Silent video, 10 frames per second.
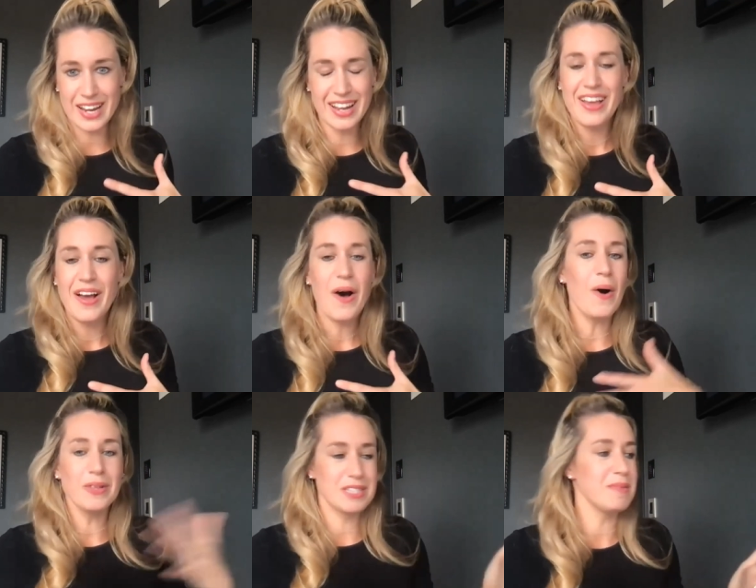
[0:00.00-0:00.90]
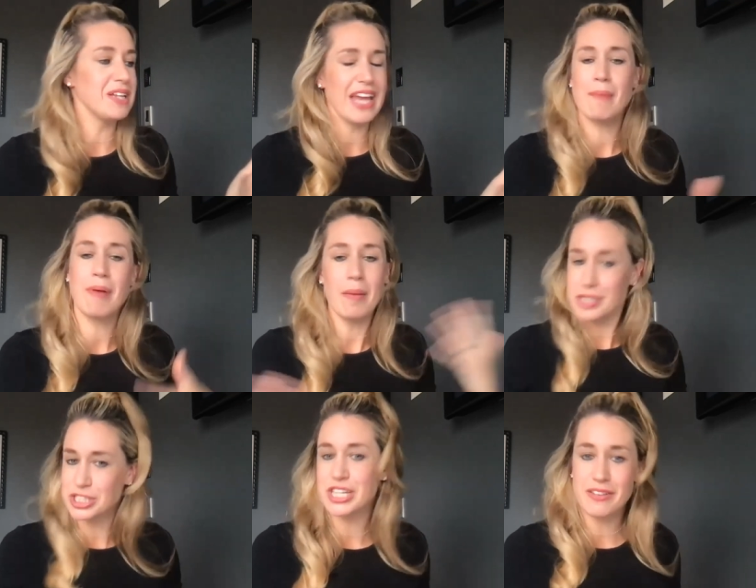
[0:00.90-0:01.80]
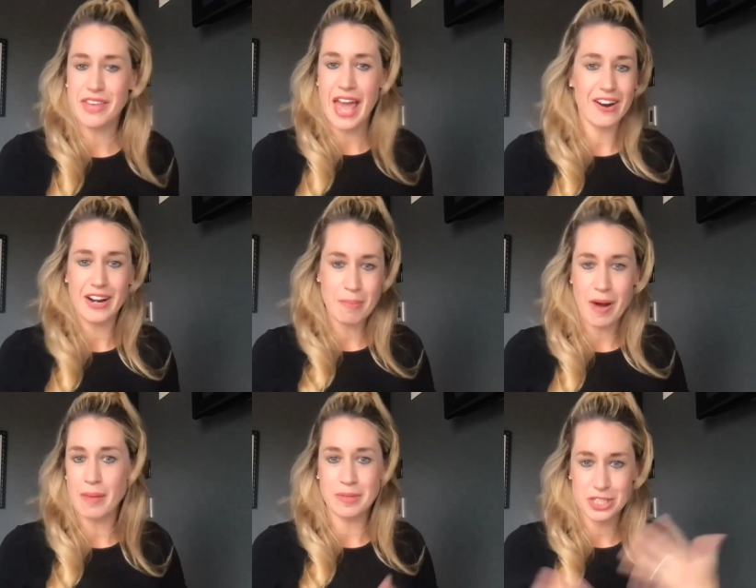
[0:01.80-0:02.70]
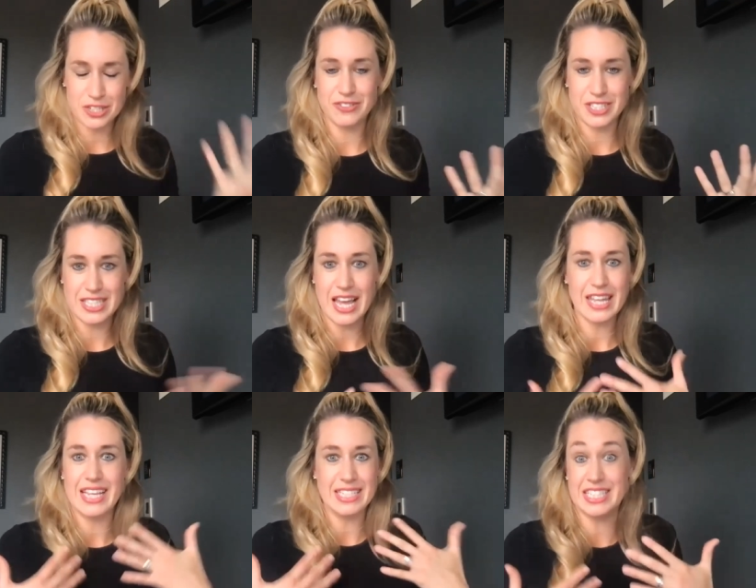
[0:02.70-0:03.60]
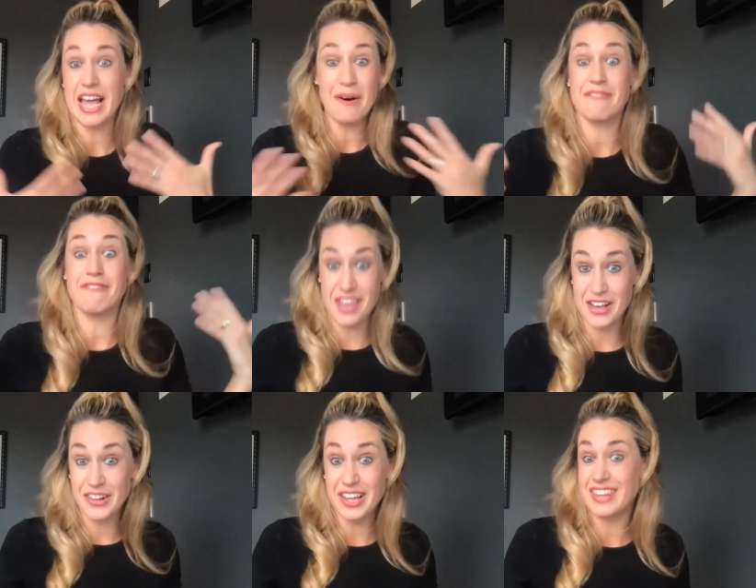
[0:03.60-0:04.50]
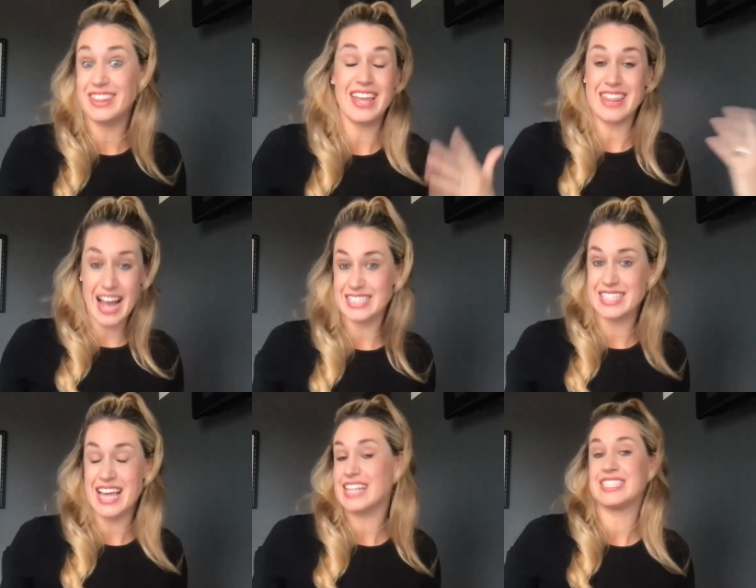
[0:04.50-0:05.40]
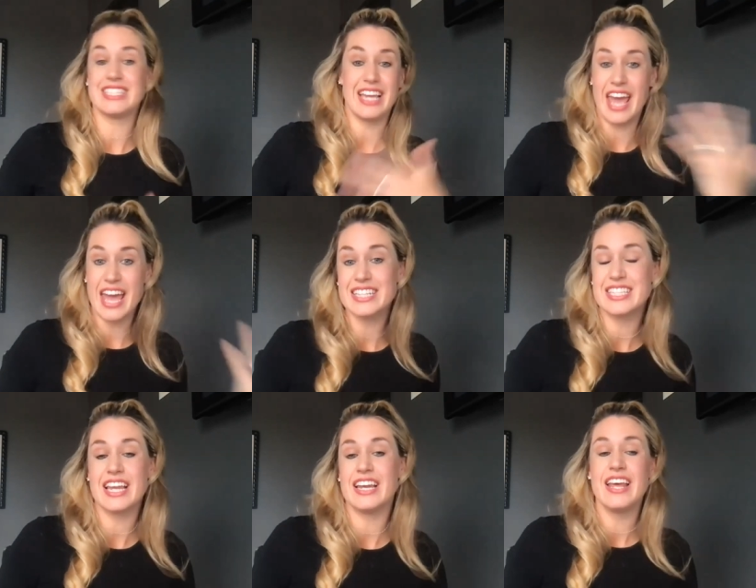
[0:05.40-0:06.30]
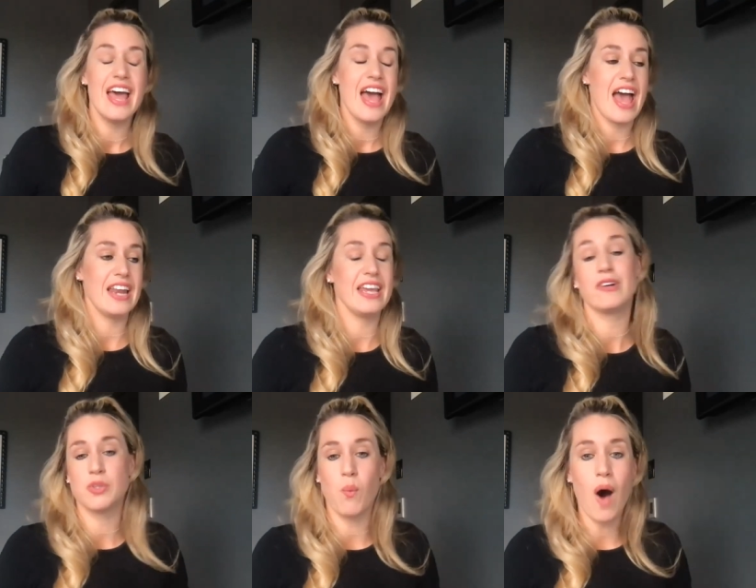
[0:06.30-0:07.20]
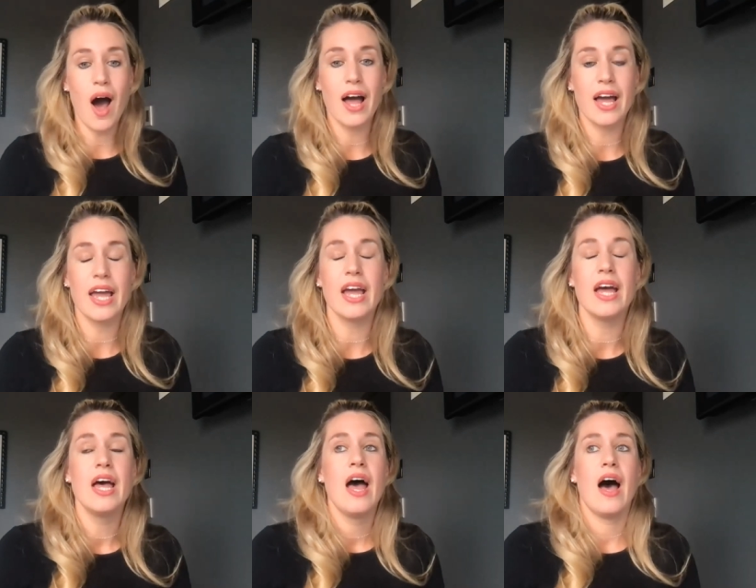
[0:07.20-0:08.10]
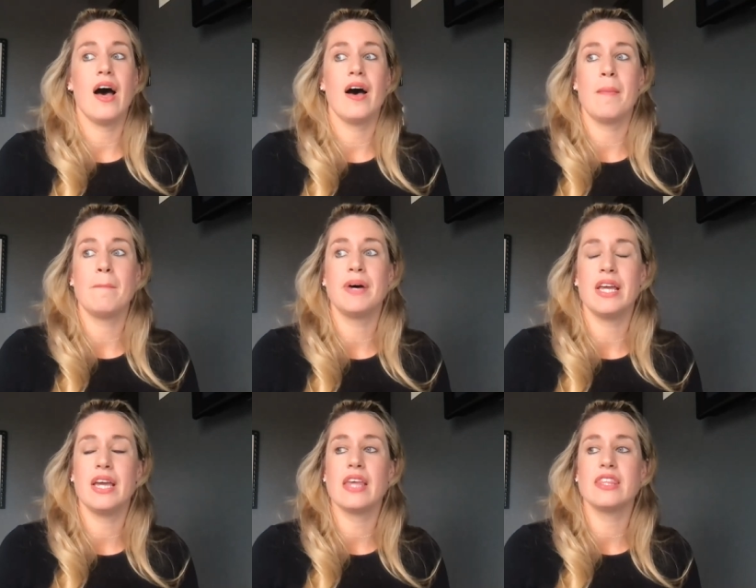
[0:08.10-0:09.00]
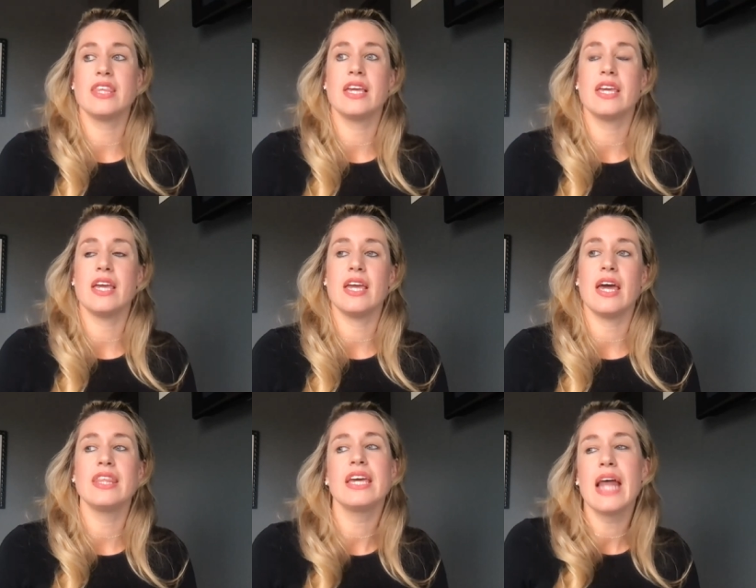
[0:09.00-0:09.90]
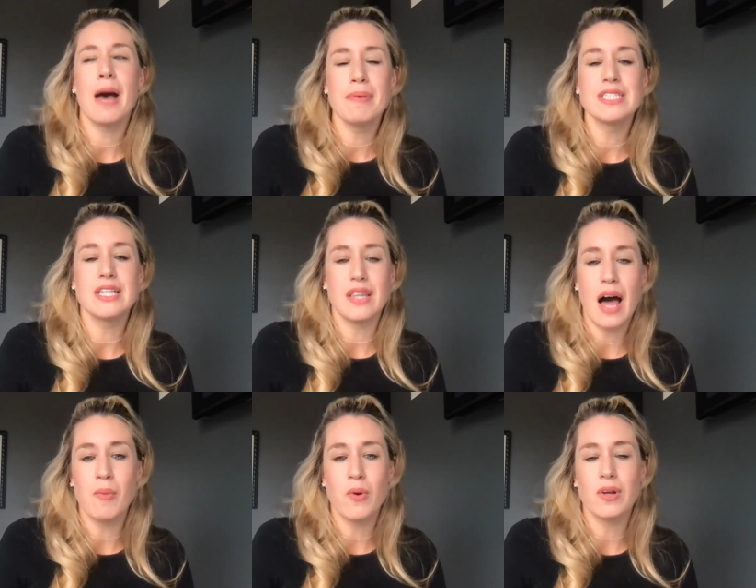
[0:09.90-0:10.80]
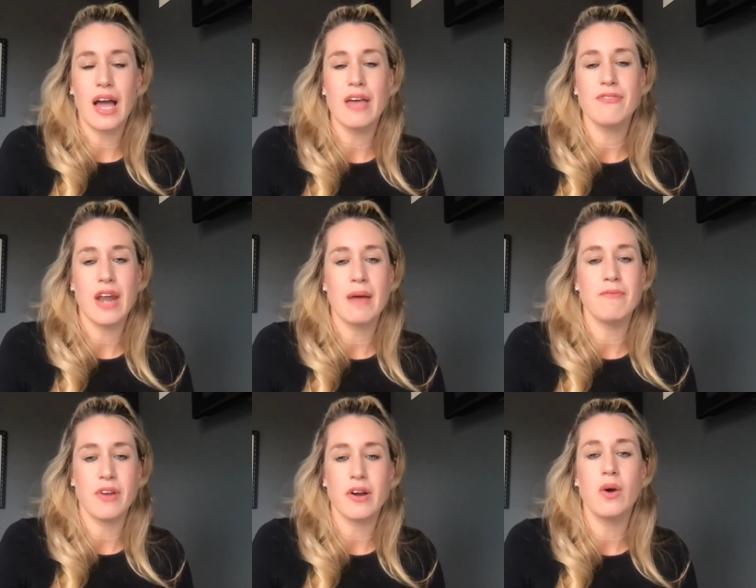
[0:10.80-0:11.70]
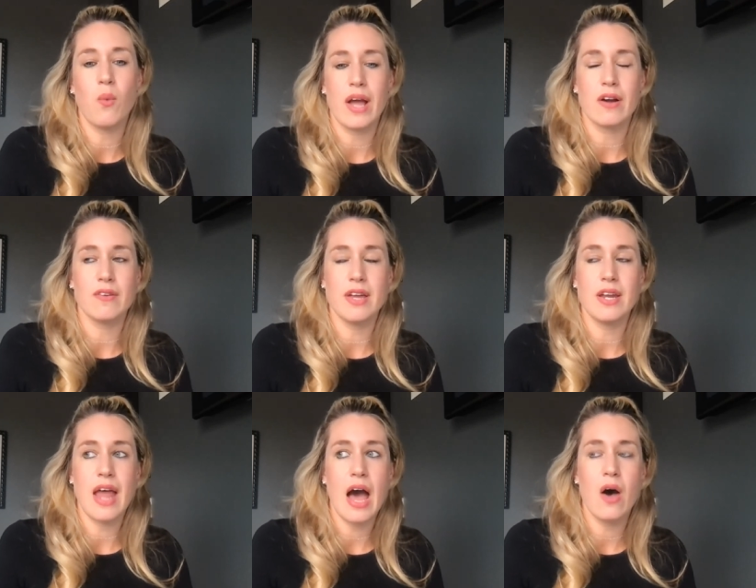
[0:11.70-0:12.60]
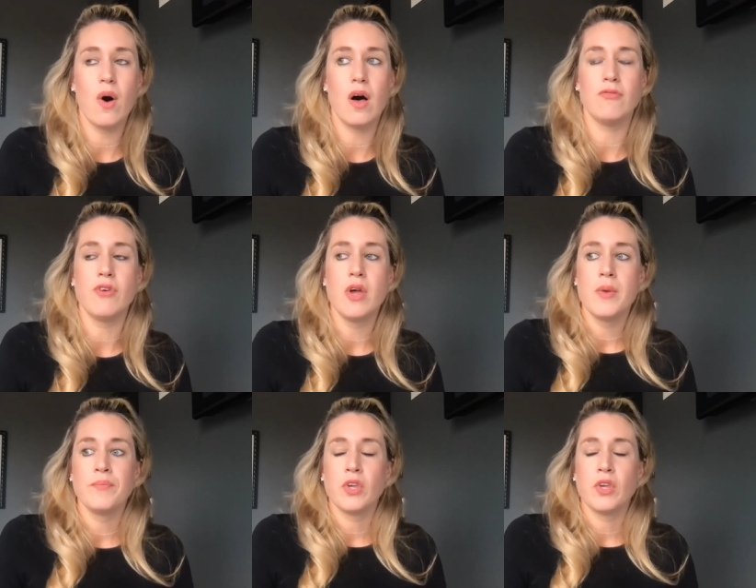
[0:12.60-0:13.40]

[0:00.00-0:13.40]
when ultimately I probably shouldn't have cared. I probably should have just said, this is how I feel. And, and that, that's the case. And, and here's why. Um, but it, I think, I think it happens a lot more in life and I'm very aware of it now of,